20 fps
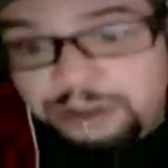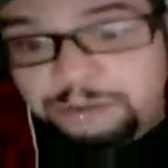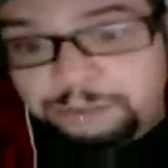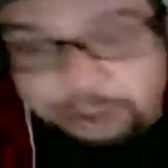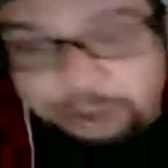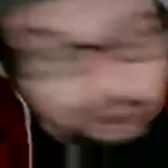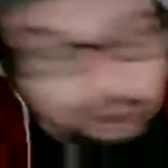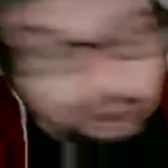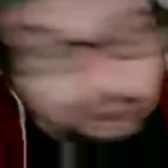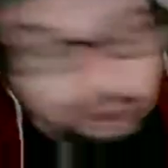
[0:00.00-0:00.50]
You can
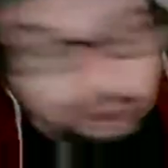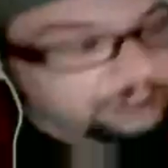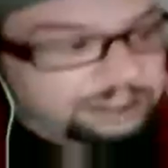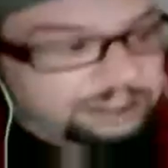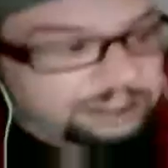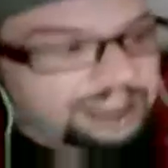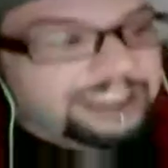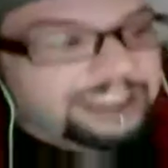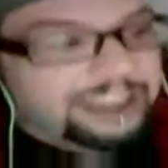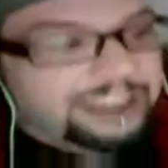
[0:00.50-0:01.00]
pull,
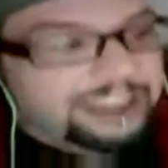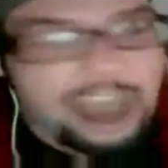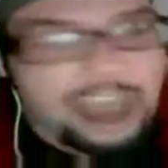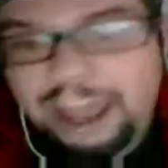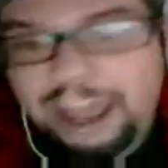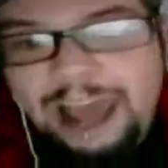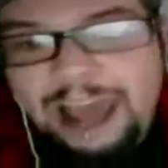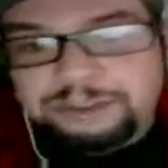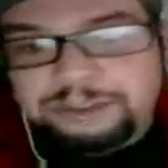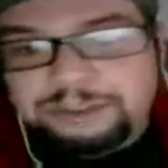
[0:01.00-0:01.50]
yeah,
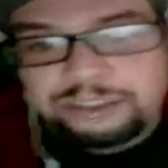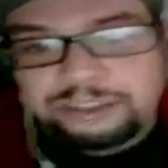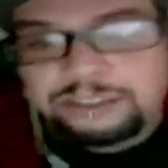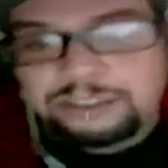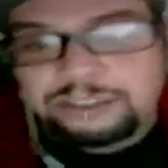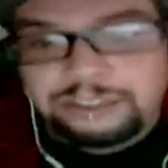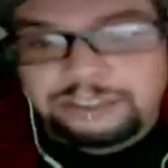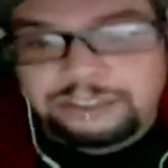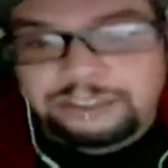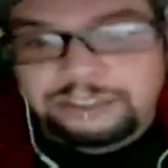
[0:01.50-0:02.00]
it
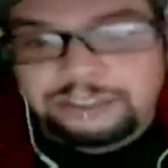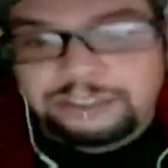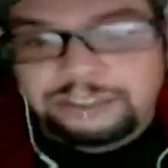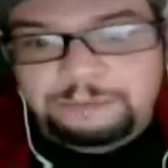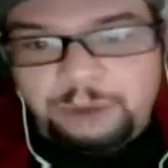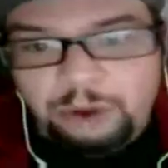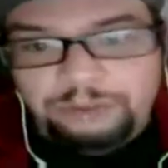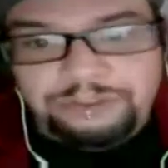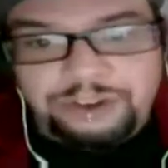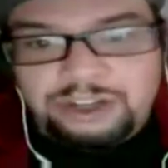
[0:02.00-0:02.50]
absolutely,
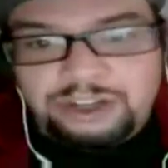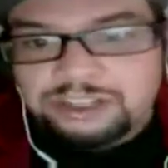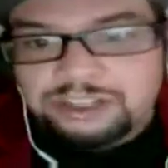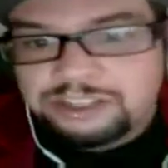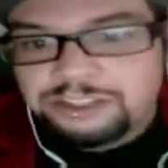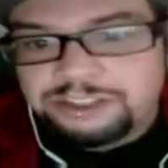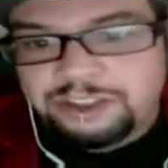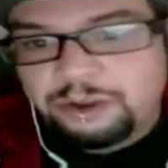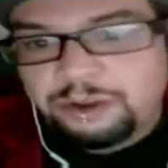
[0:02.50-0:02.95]
both versions.